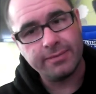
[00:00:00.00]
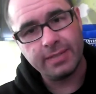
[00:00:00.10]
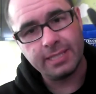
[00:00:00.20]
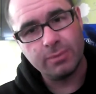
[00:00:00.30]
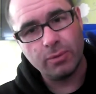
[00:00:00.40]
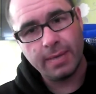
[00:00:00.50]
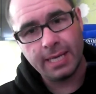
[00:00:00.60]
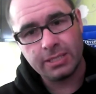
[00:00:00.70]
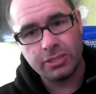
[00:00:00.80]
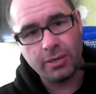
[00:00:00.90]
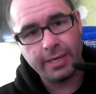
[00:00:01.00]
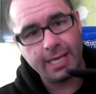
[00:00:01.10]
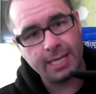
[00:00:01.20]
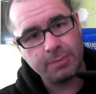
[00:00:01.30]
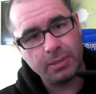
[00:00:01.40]
flexible mic, so it
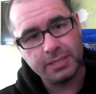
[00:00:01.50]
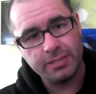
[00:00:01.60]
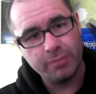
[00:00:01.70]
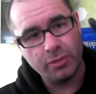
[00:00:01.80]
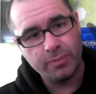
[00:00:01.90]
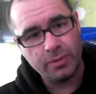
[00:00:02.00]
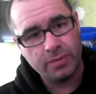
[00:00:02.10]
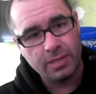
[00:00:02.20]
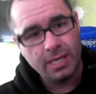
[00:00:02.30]
has plenty of movement.